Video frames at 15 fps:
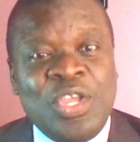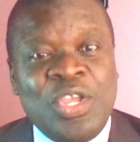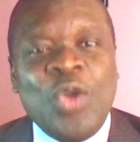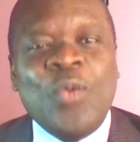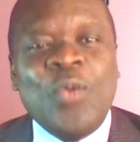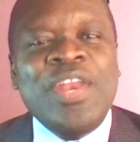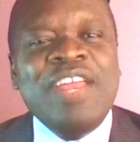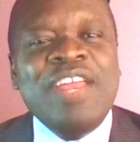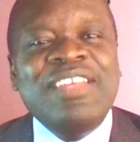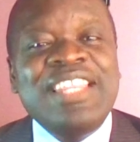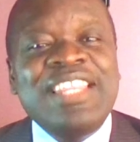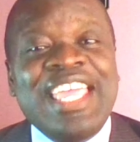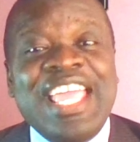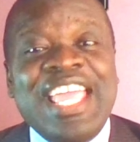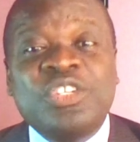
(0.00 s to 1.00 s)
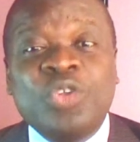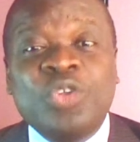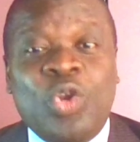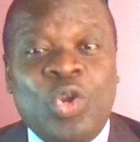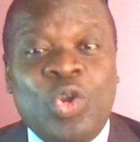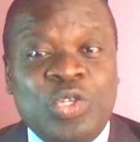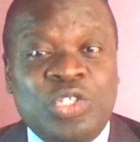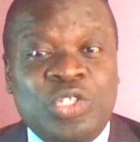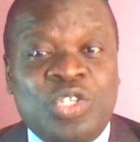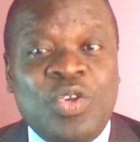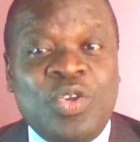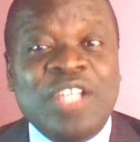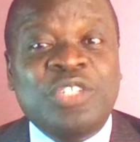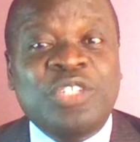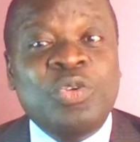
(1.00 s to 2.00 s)
Whenever they get too close so
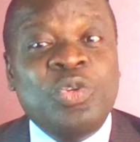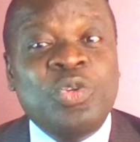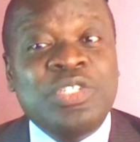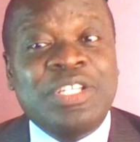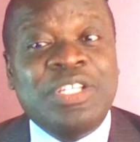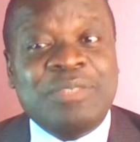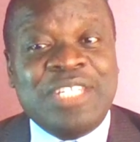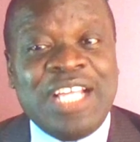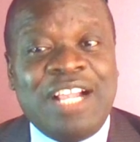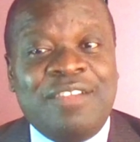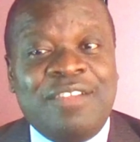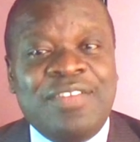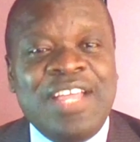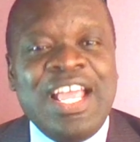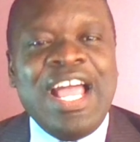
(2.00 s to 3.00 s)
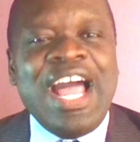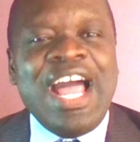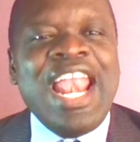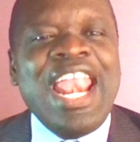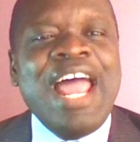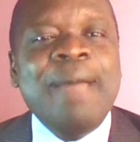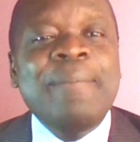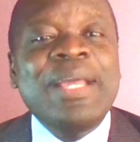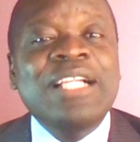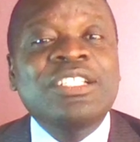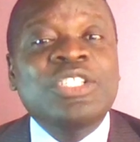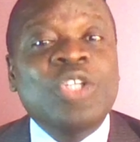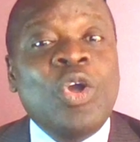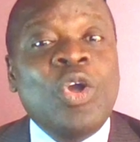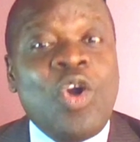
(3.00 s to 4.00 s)
as to lose themselves, alarm bells
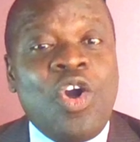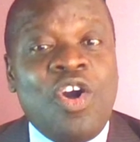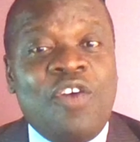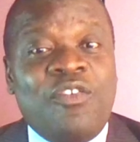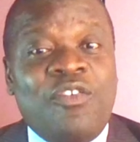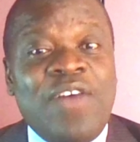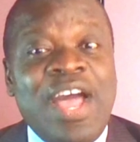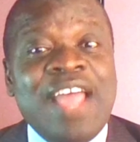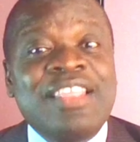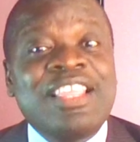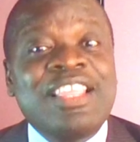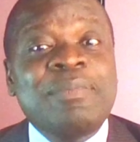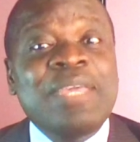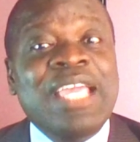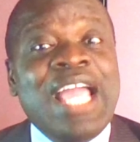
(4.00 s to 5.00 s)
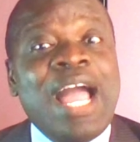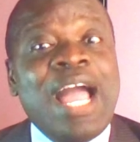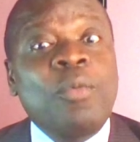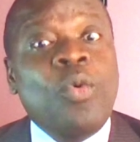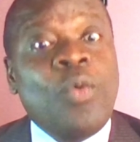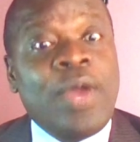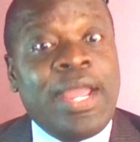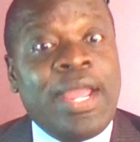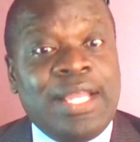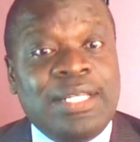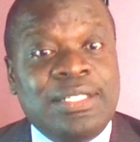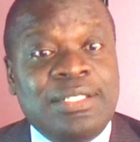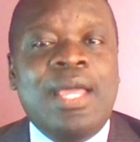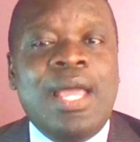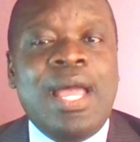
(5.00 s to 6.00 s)
go off and they become quiet.
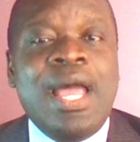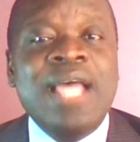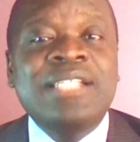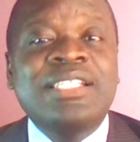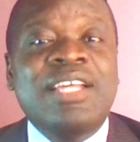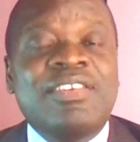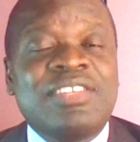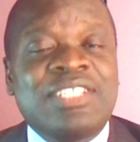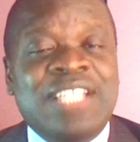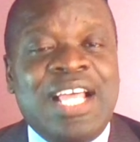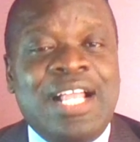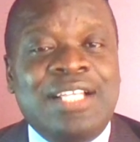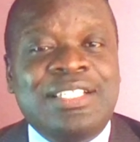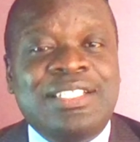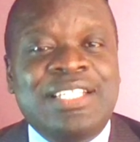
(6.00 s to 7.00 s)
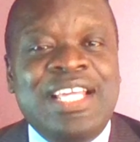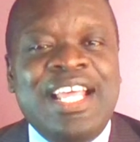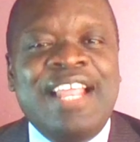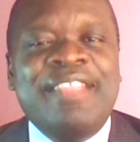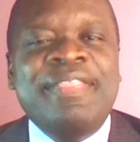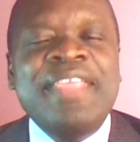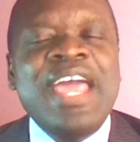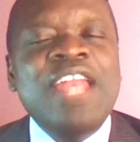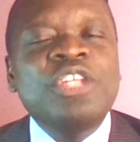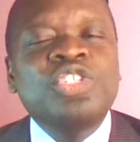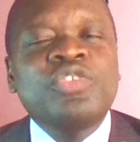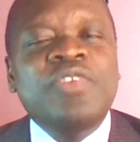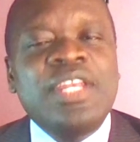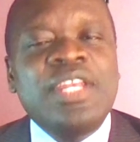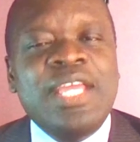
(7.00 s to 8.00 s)
As a result, they are
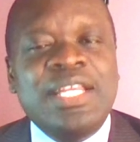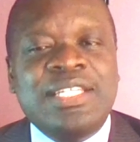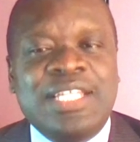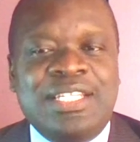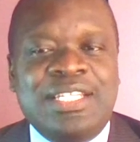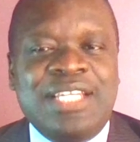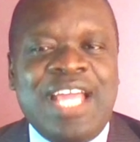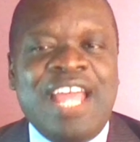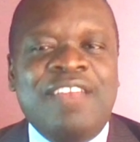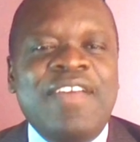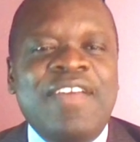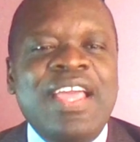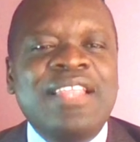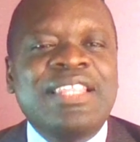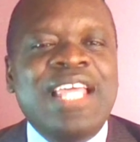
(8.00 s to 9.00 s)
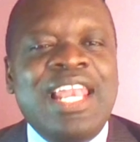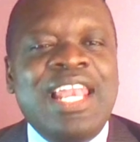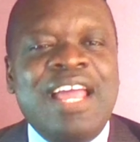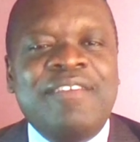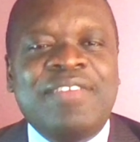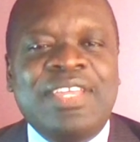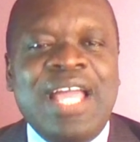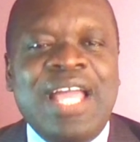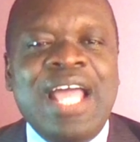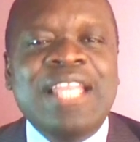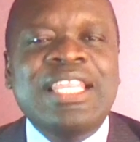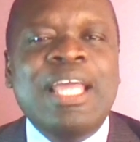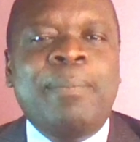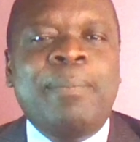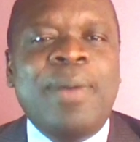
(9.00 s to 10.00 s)
rejuvenated and find their loving and
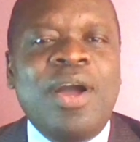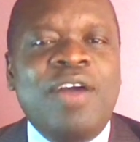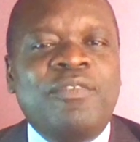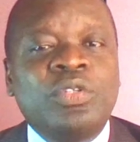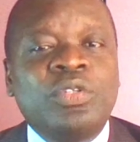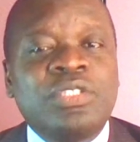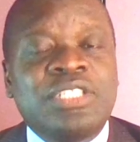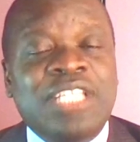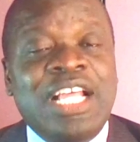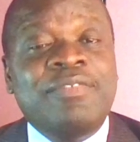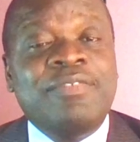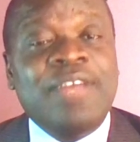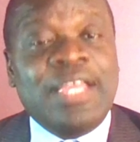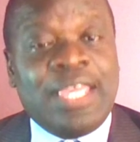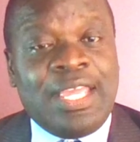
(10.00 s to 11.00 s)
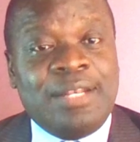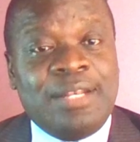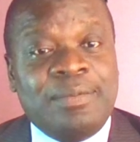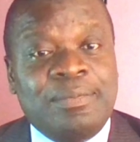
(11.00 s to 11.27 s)
their powerful self again.